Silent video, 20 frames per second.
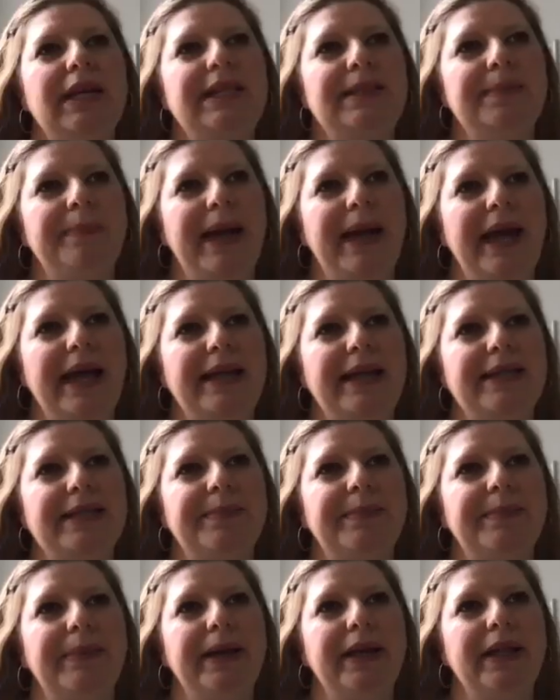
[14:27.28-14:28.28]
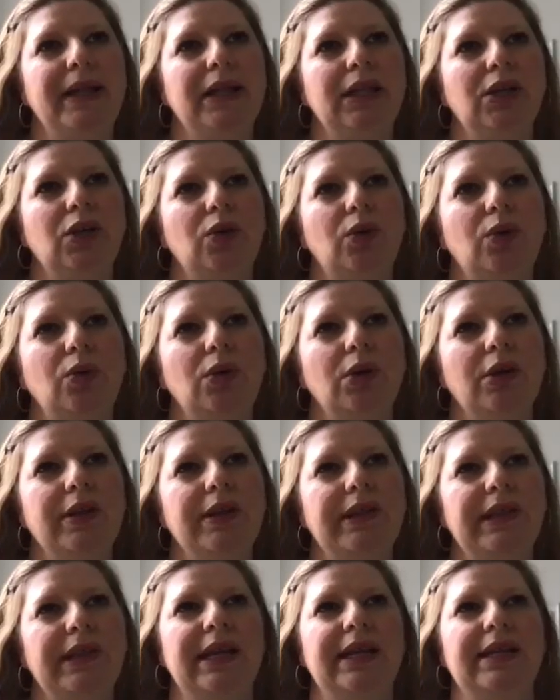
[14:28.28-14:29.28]
depends, but the core
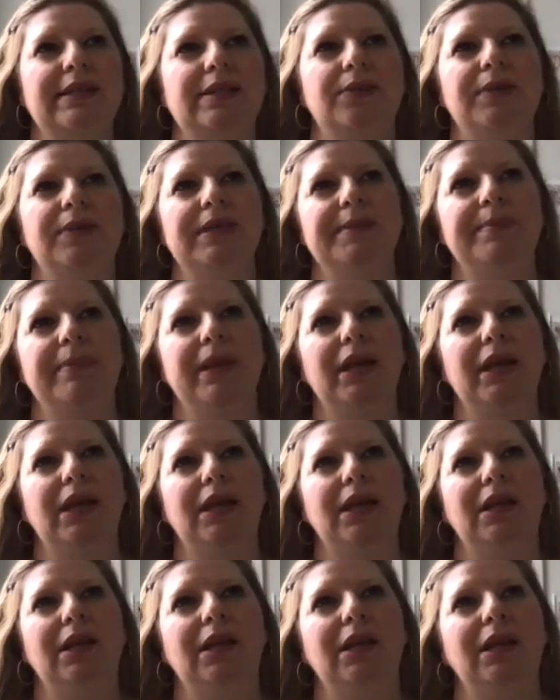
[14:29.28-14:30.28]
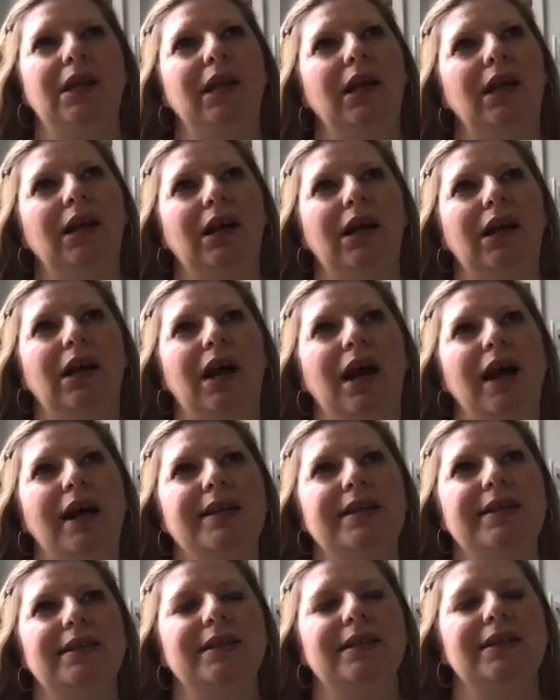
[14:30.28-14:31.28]
thing has always been
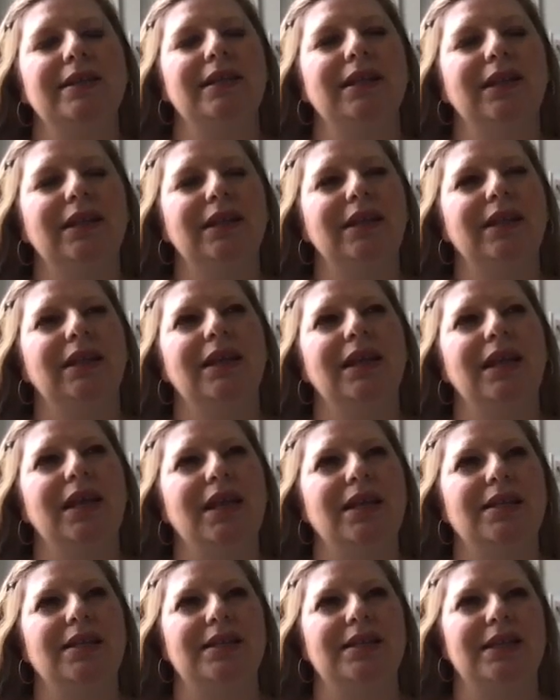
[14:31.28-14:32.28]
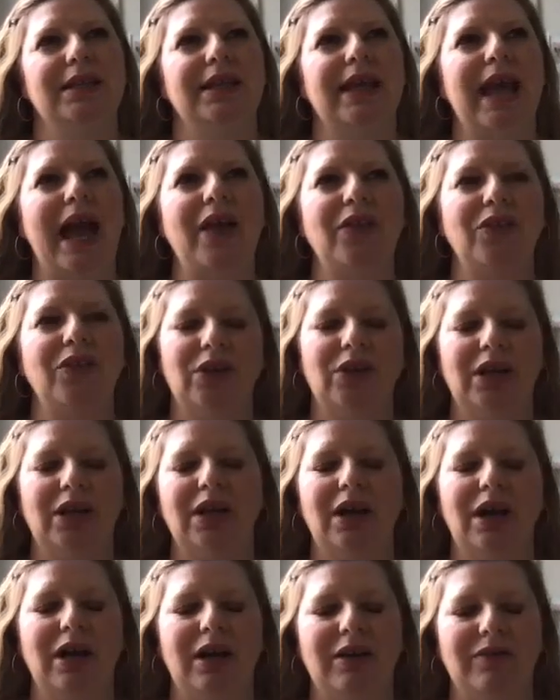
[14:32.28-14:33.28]
is the gathering
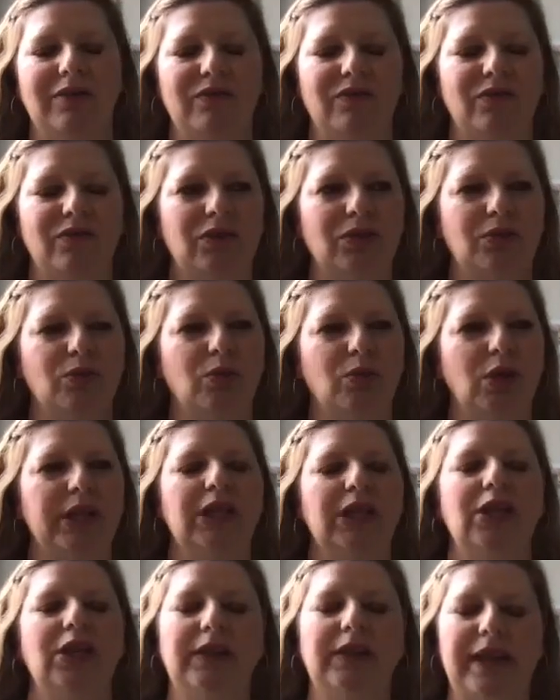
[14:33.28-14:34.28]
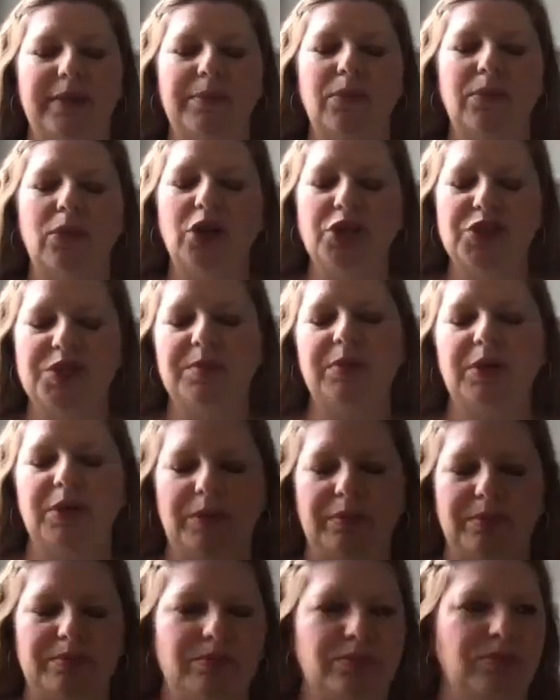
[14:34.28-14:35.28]
of working on like
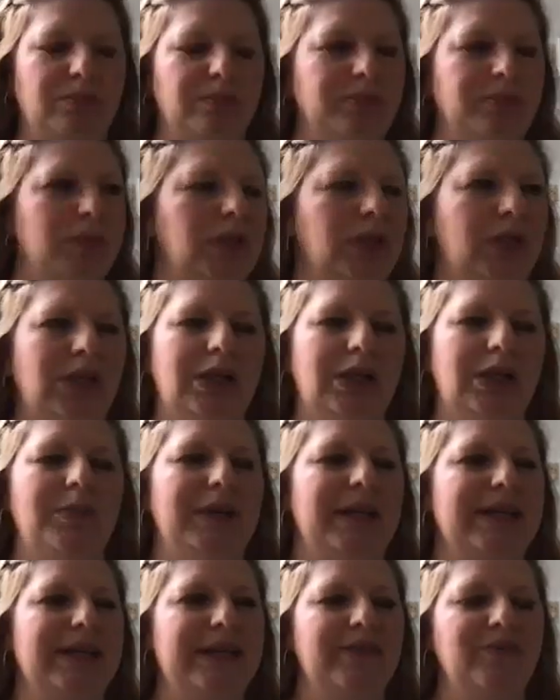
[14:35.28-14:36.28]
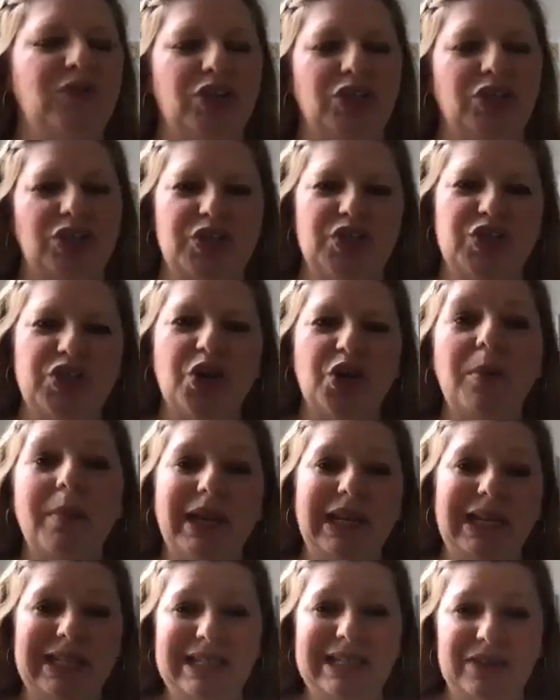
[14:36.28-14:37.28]
multiple, because I've worked on so
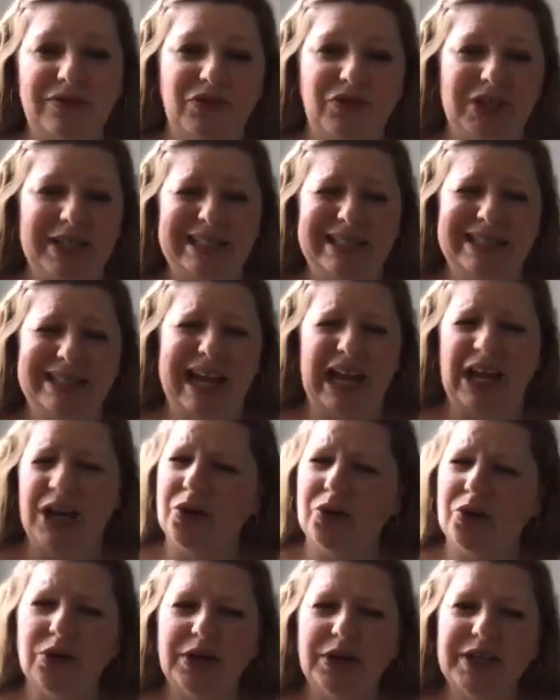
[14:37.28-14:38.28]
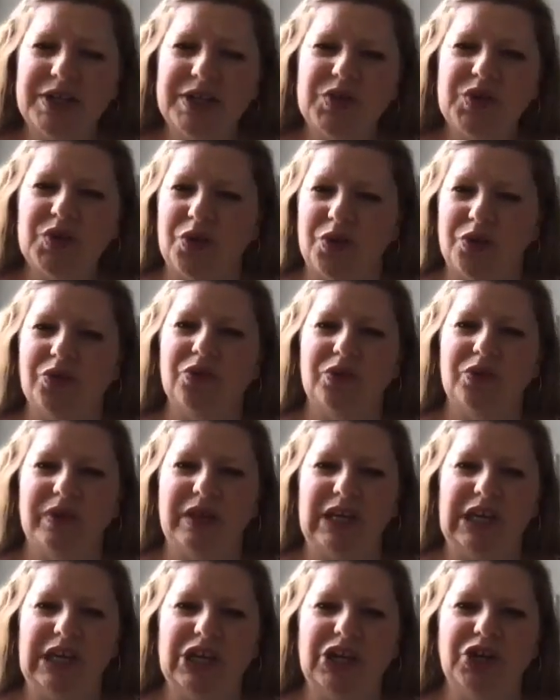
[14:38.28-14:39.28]
many different categories through the
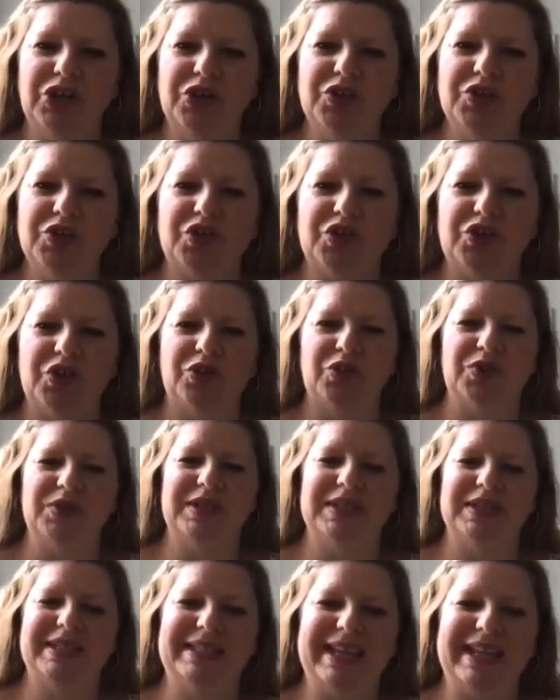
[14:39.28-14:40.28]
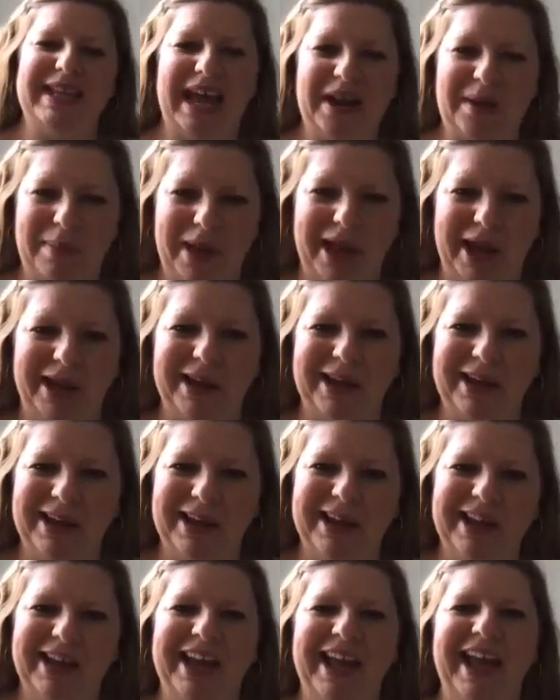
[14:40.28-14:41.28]
years. So there's this data bank,
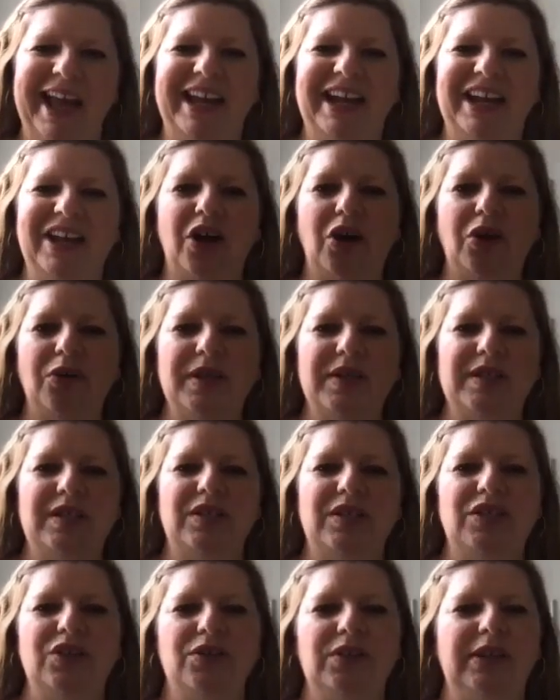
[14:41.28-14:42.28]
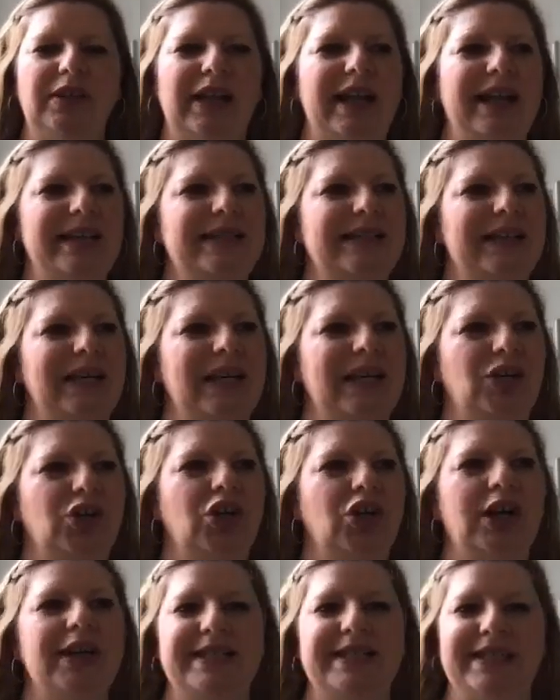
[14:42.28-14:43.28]
and I always utilize a
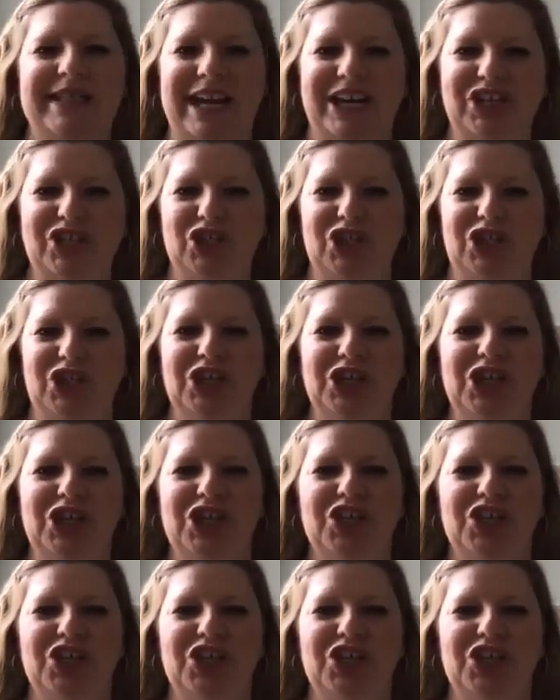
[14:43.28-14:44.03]
cross sector.